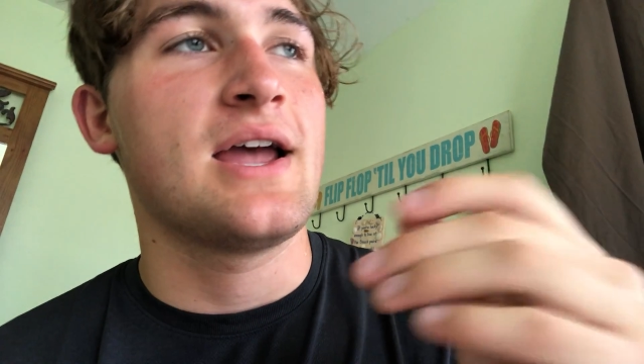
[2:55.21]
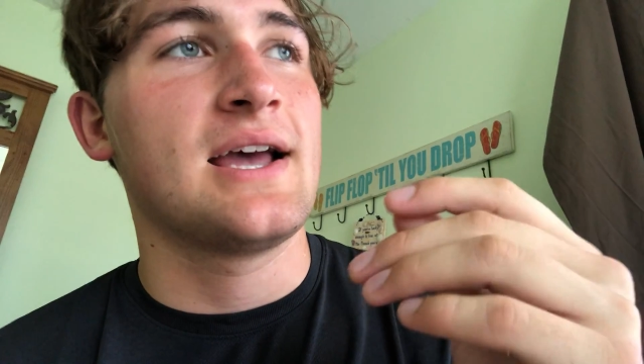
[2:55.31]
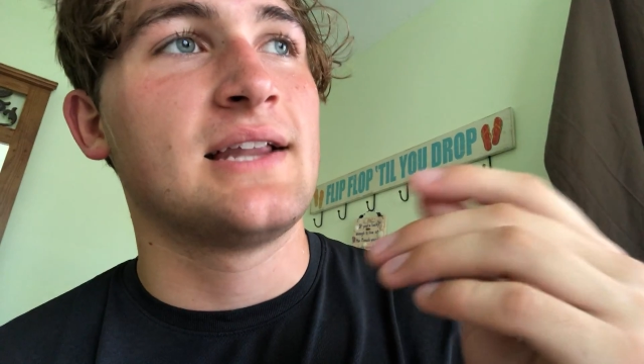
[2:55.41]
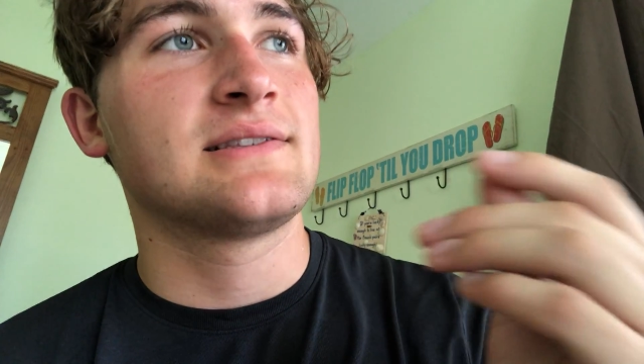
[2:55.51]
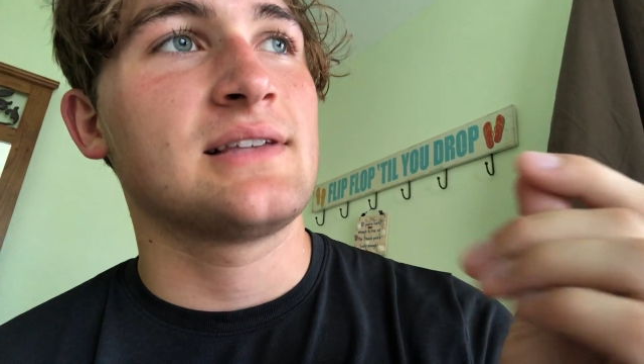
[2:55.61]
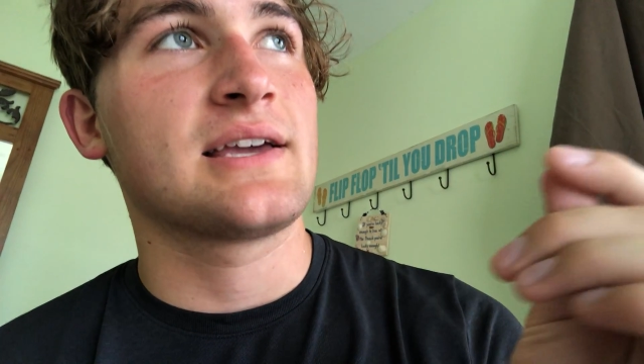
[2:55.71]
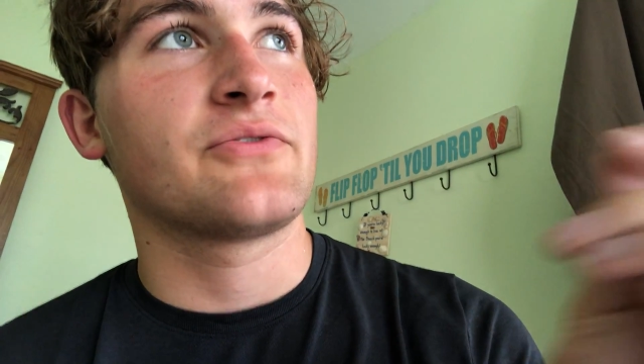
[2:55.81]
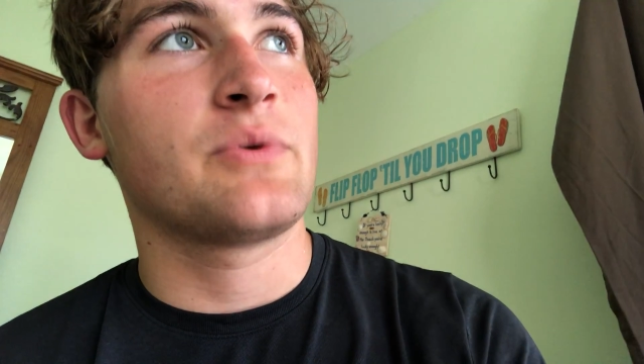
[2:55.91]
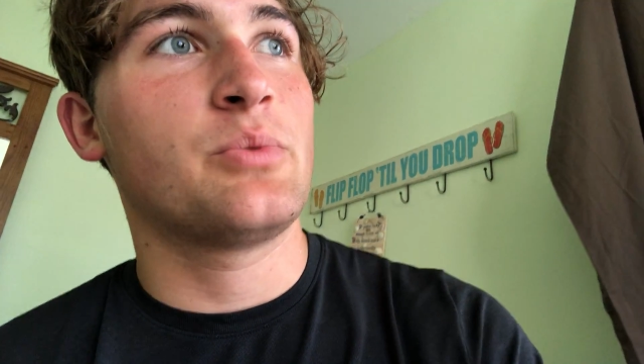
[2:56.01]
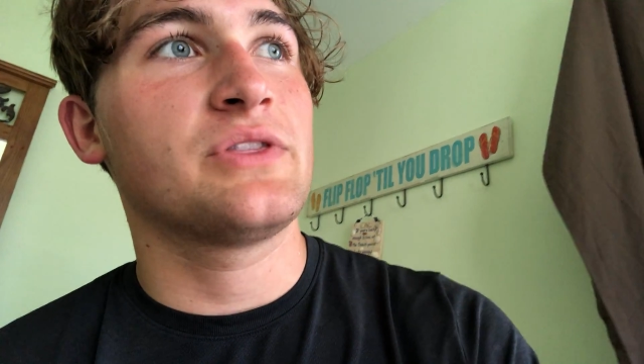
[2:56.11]
And it's like if
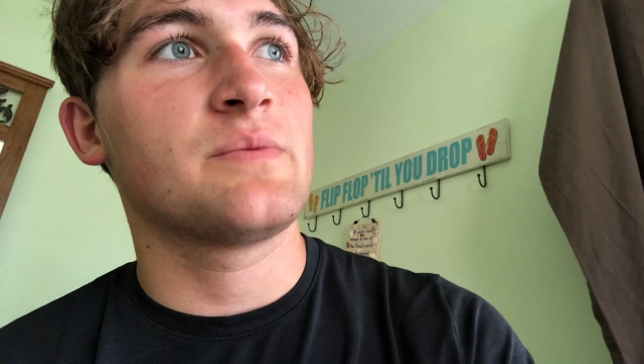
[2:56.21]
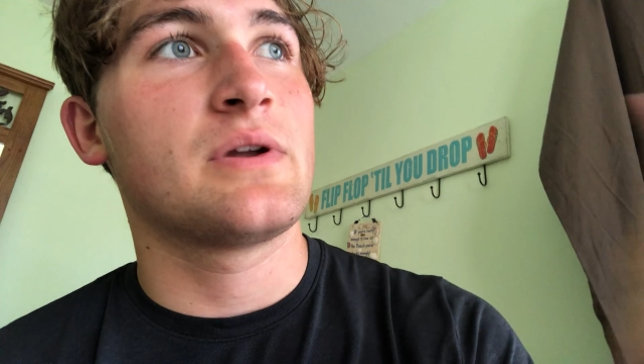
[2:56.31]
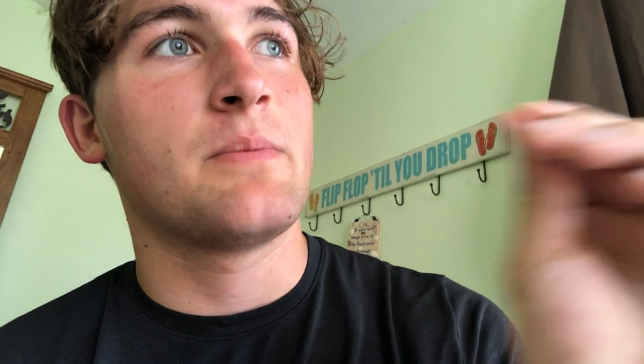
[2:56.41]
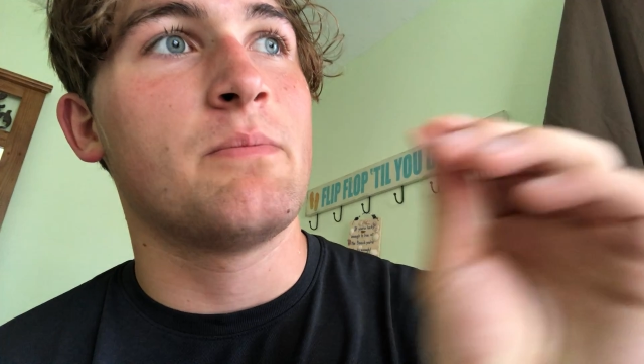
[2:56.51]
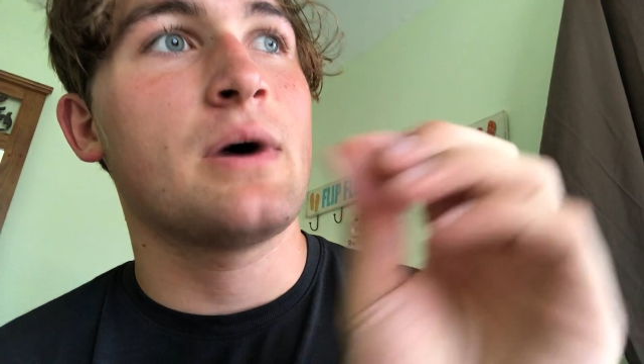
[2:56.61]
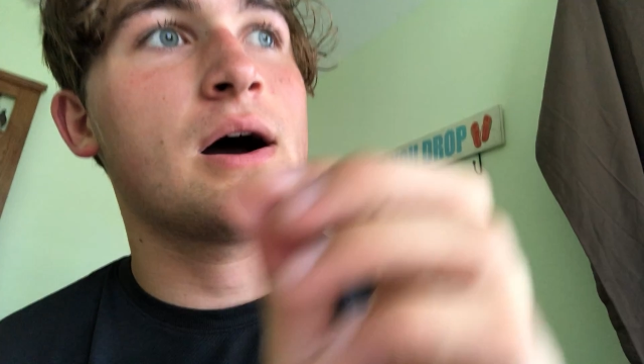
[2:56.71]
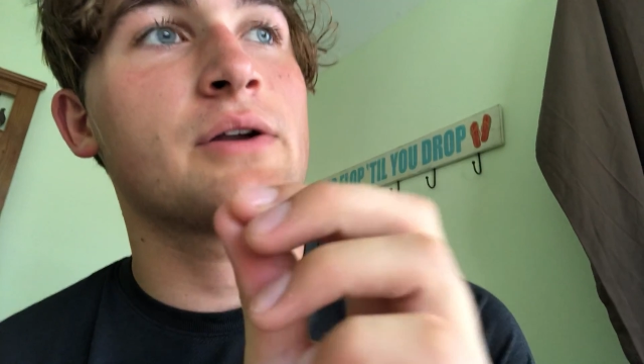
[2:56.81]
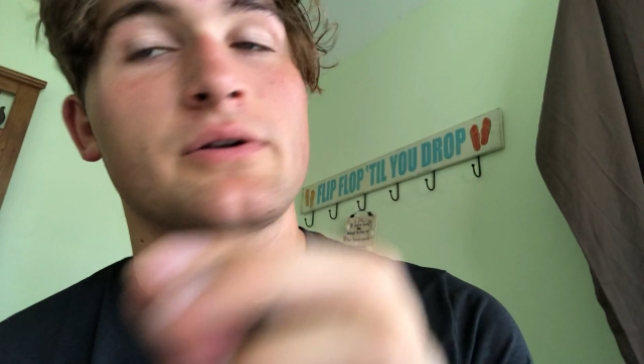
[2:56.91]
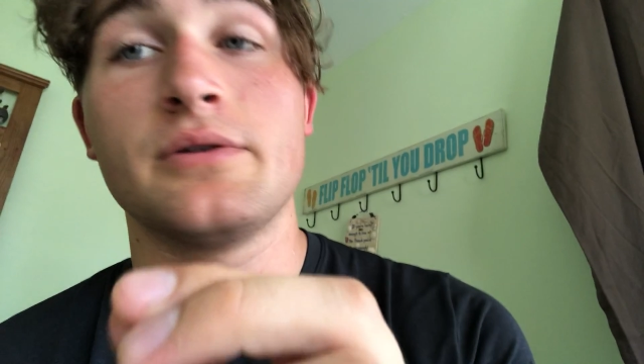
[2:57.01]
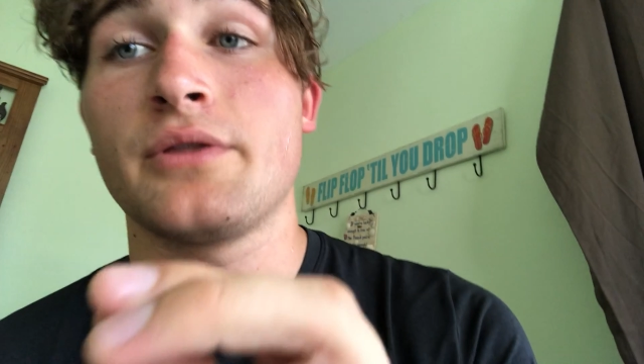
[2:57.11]
we put them in a
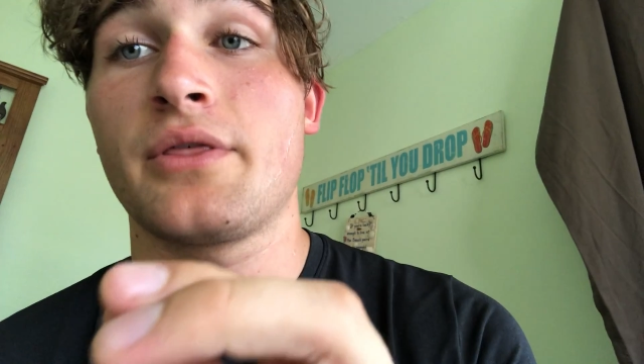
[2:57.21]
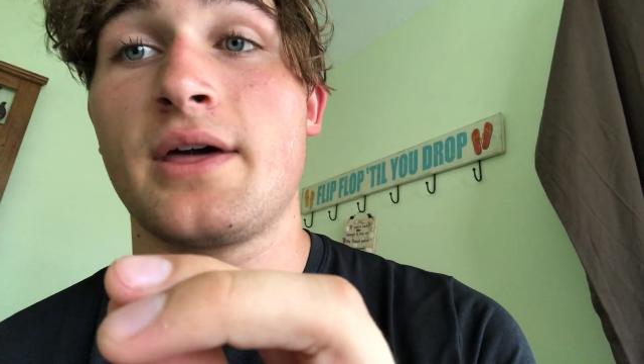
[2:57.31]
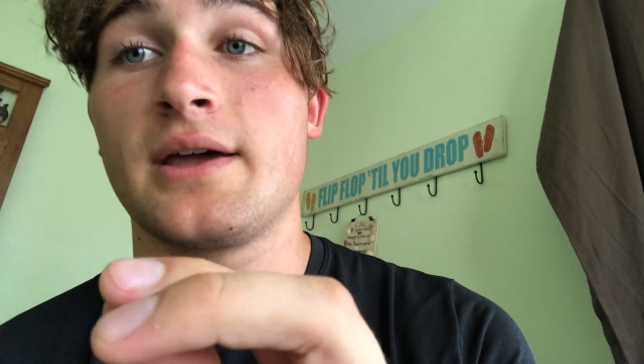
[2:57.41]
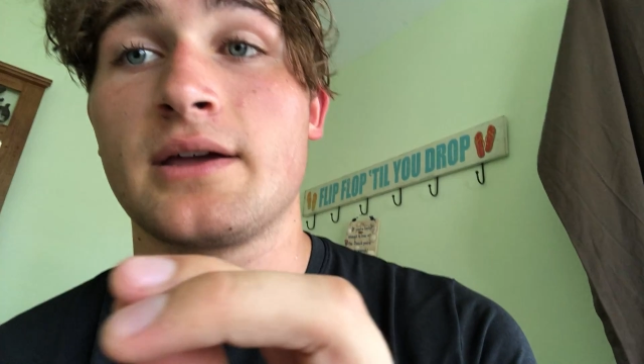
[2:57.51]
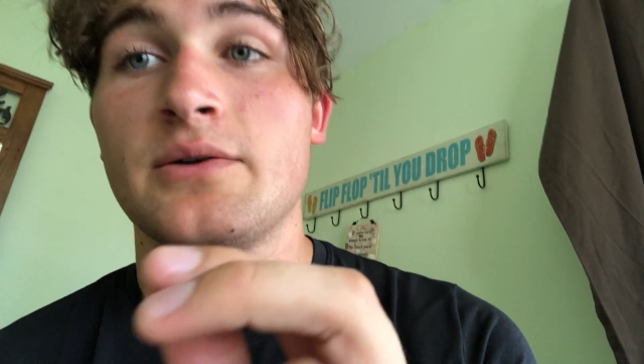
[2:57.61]
modern thing,